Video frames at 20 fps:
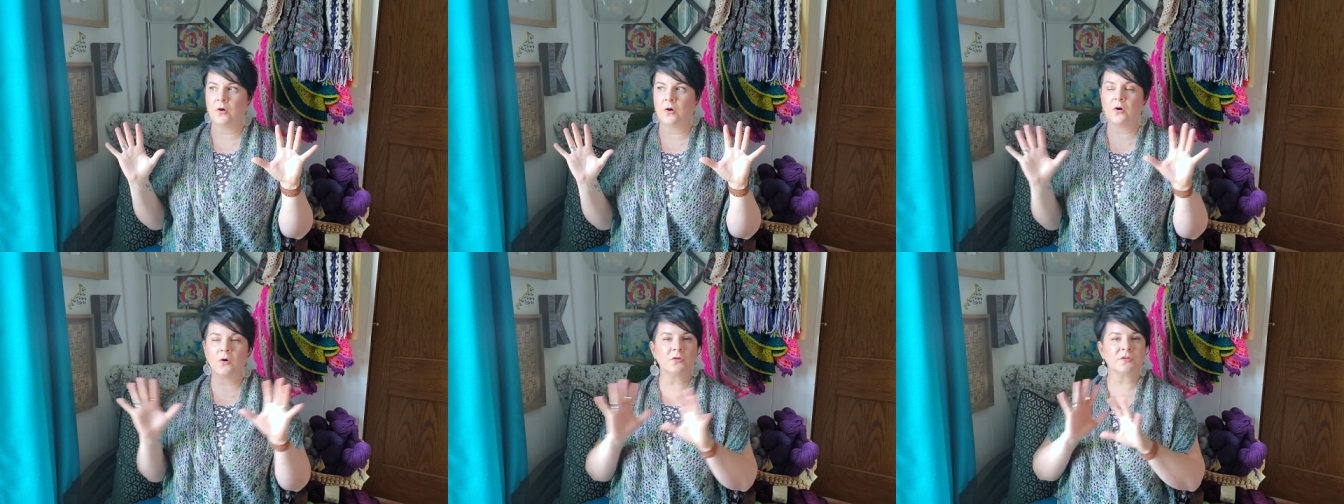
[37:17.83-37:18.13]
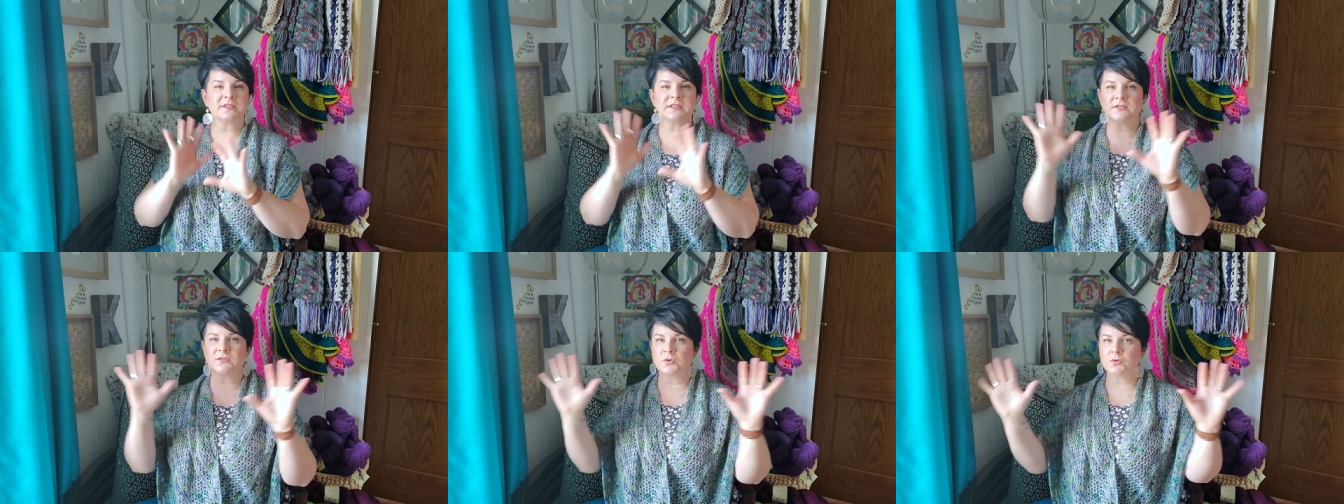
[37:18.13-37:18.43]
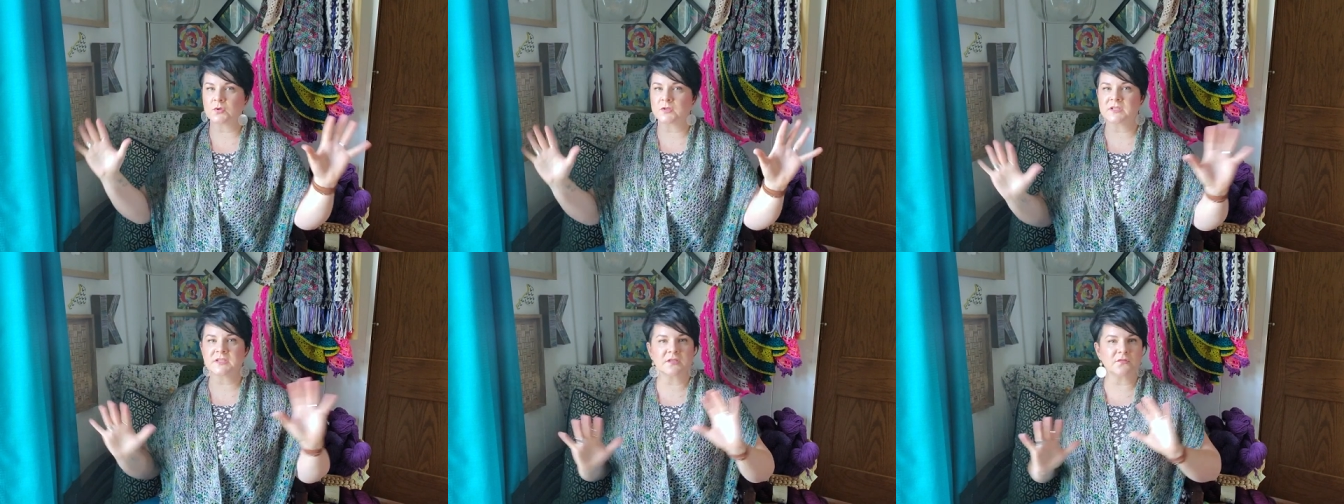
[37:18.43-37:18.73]
all
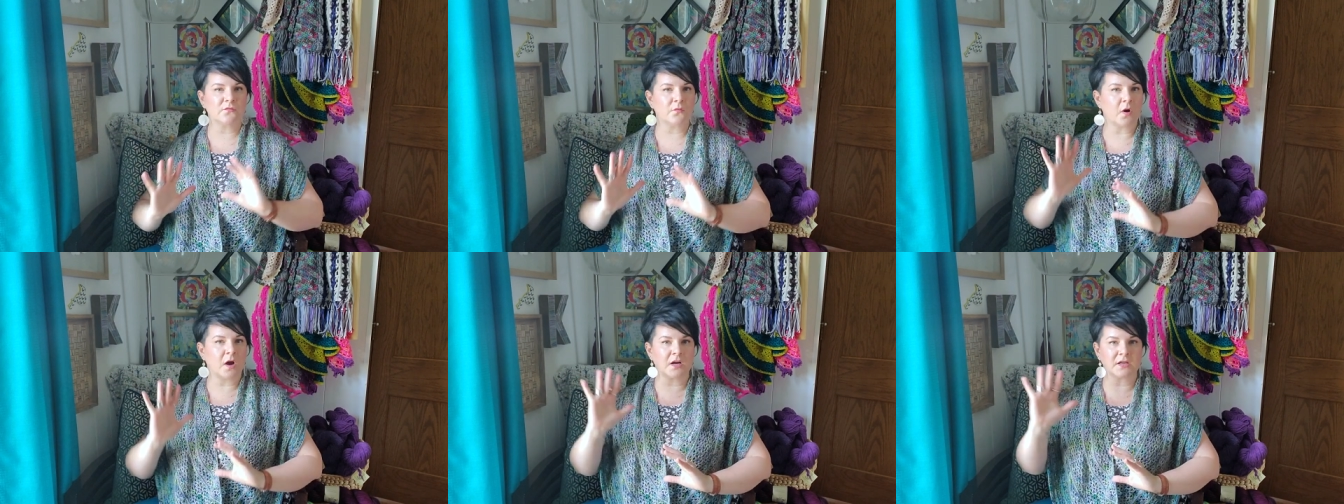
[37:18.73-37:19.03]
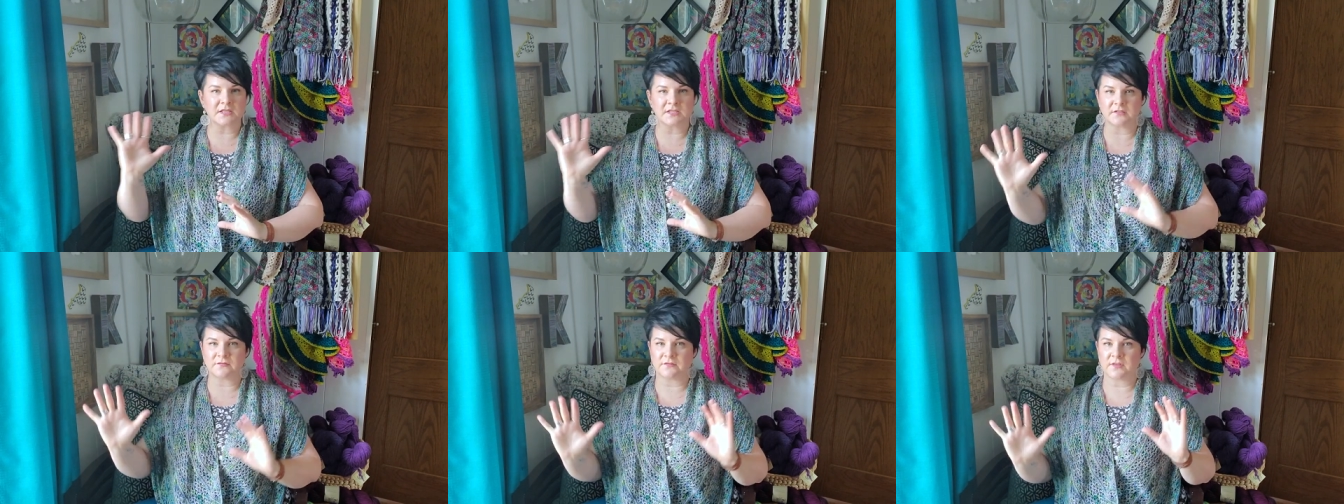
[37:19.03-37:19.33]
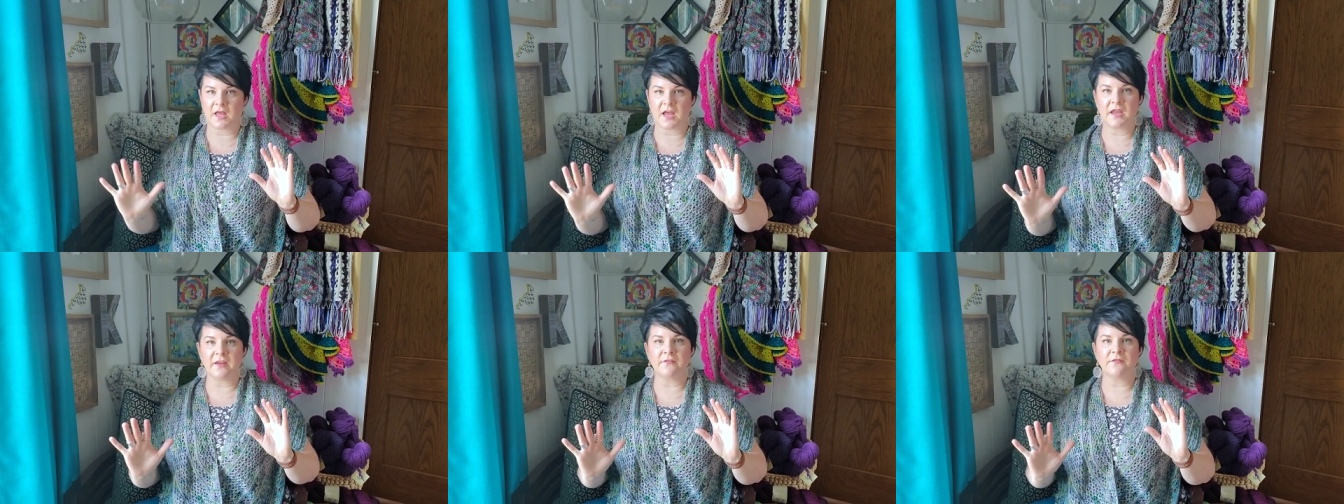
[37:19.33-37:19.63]
sorts of walks of
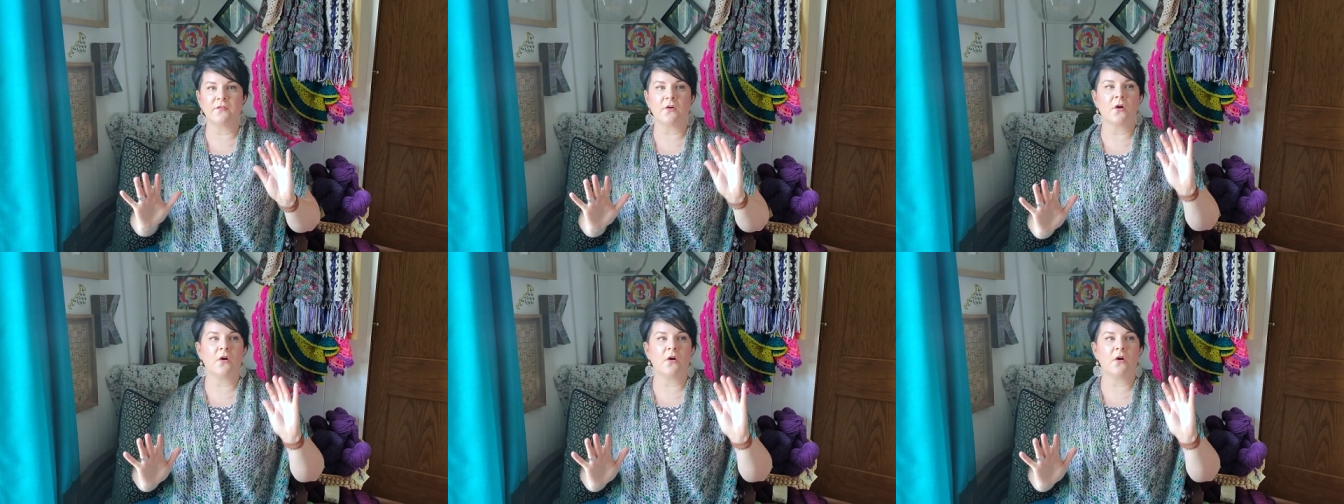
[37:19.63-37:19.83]
life,